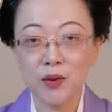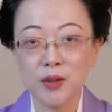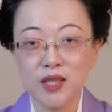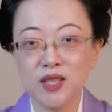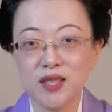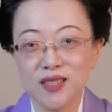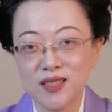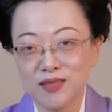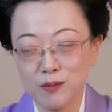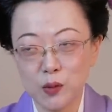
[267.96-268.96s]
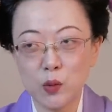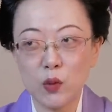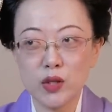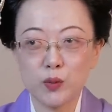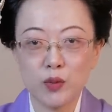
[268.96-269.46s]
which is
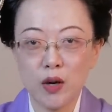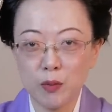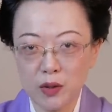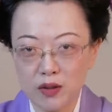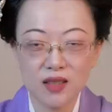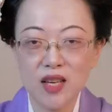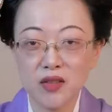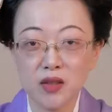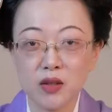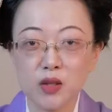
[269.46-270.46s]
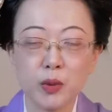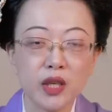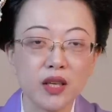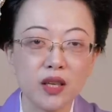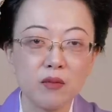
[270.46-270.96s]
what's proper, technically
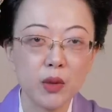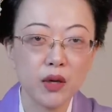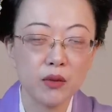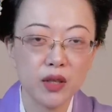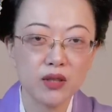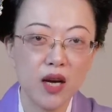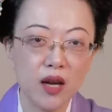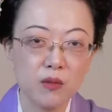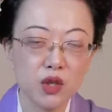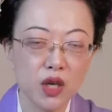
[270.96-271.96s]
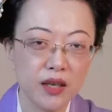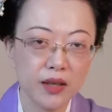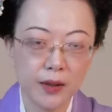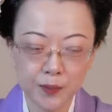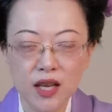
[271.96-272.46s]
speaking, in period time
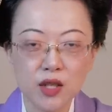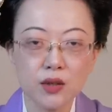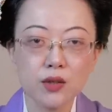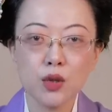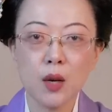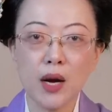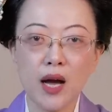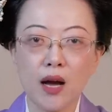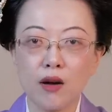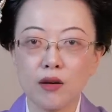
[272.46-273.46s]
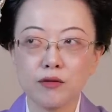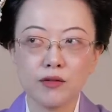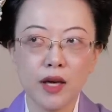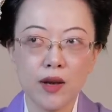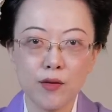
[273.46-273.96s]
China. So this drama have
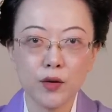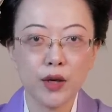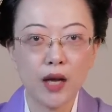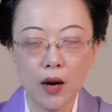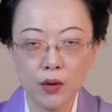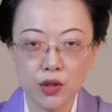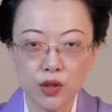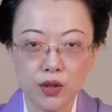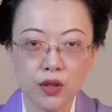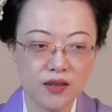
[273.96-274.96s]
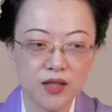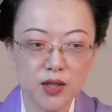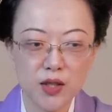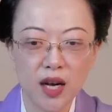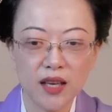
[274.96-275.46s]
every character
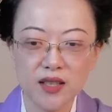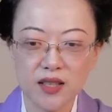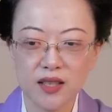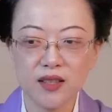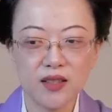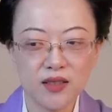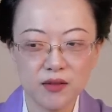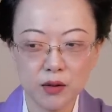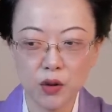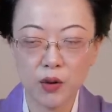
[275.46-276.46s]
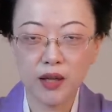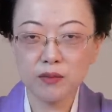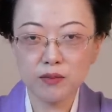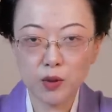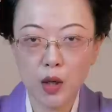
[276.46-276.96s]
designed and quite
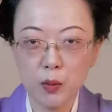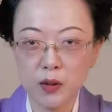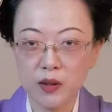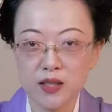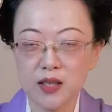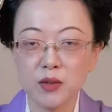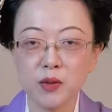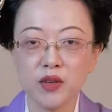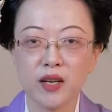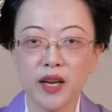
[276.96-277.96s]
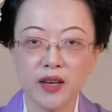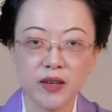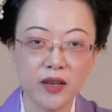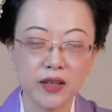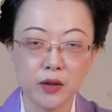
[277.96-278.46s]
properly done with their
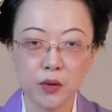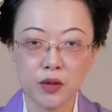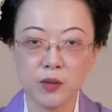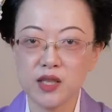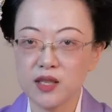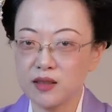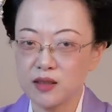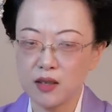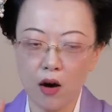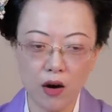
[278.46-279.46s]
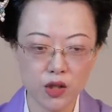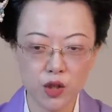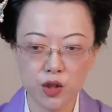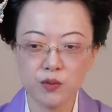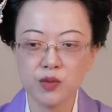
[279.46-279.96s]
hair and ornaments and
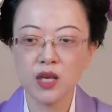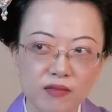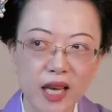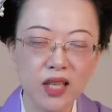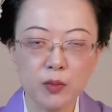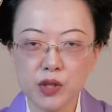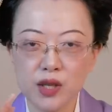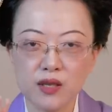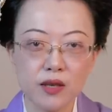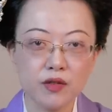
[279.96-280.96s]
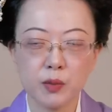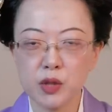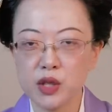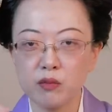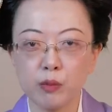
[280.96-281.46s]
costumes, 80%,
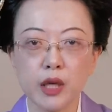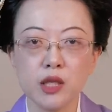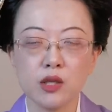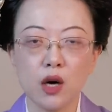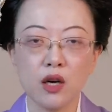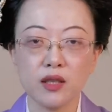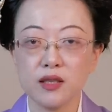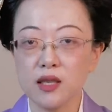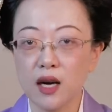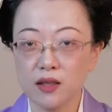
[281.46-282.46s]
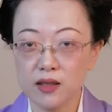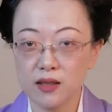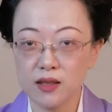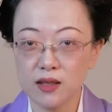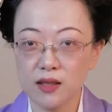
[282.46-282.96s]
70% based on the Tang
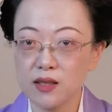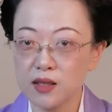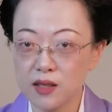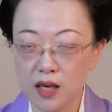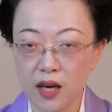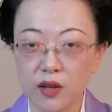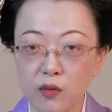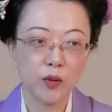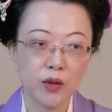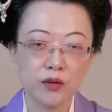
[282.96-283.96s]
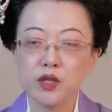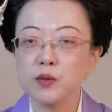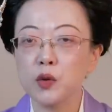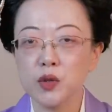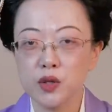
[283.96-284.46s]
Dynasty style. One of the
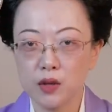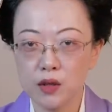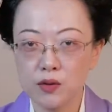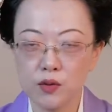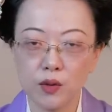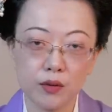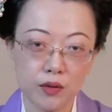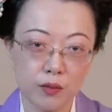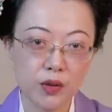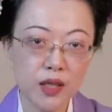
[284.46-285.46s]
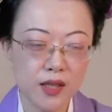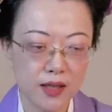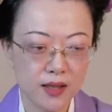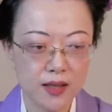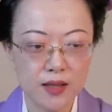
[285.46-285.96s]
supporting roles, one of the
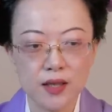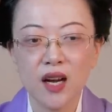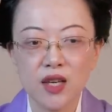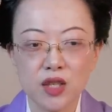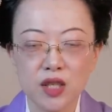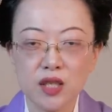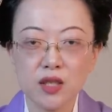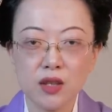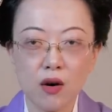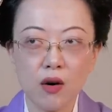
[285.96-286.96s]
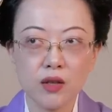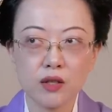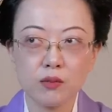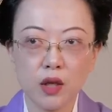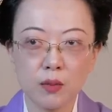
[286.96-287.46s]
princesses, she's got
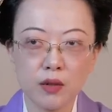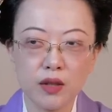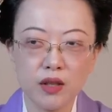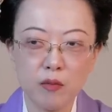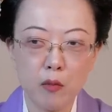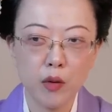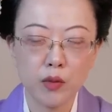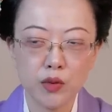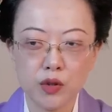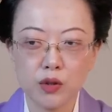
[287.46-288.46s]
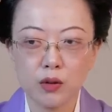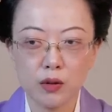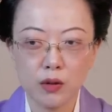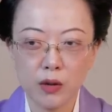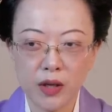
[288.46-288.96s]
probably the most
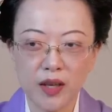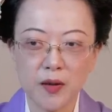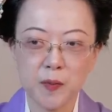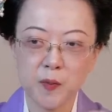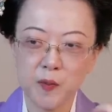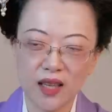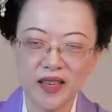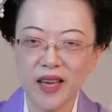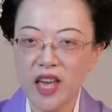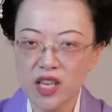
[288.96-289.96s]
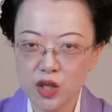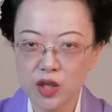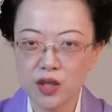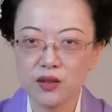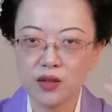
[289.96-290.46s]
looking like
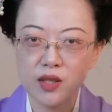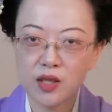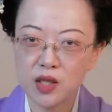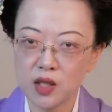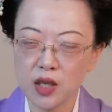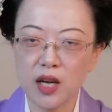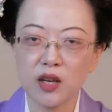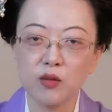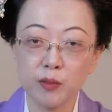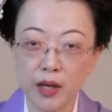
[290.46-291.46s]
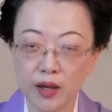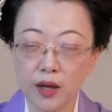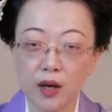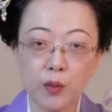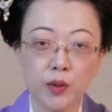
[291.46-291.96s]
ancient style
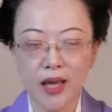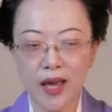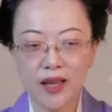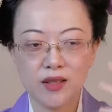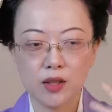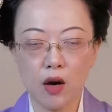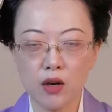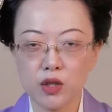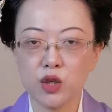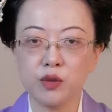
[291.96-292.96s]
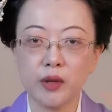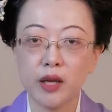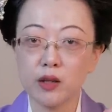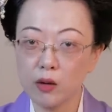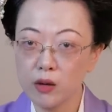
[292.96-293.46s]
makeup and costume
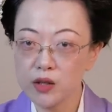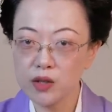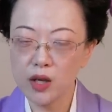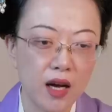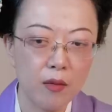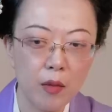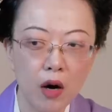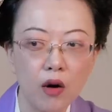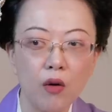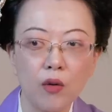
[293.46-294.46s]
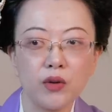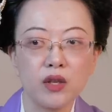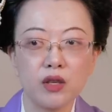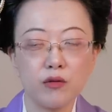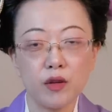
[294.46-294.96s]
and looks among all
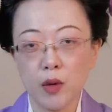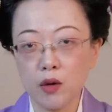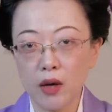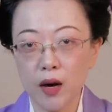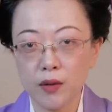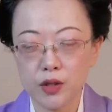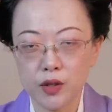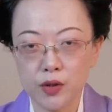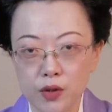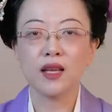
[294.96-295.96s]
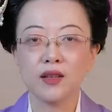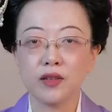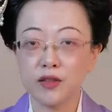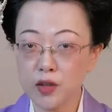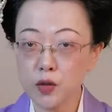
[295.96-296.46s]
the female characters. The
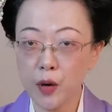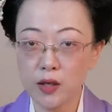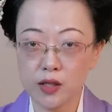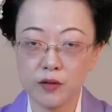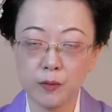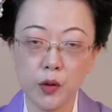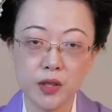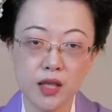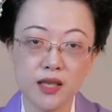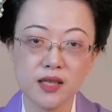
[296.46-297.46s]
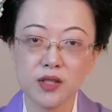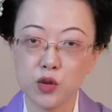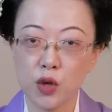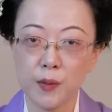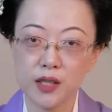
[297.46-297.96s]
third positive point is this
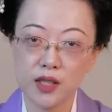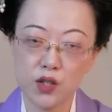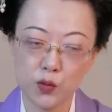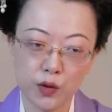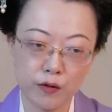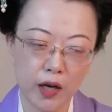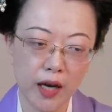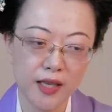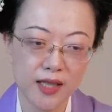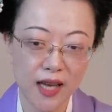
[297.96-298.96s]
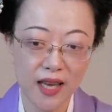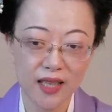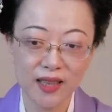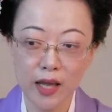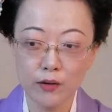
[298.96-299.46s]
drama does provide a
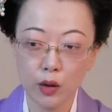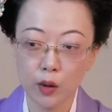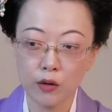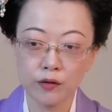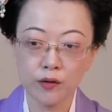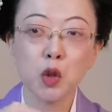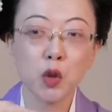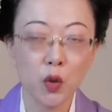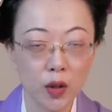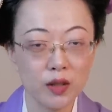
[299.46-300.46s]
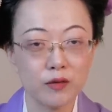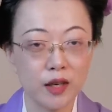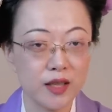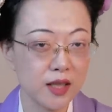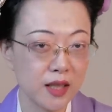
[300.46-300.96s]
level of
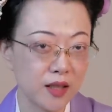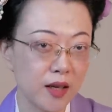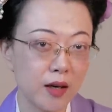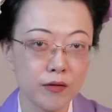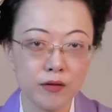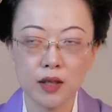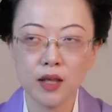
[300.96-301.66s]
qualified enough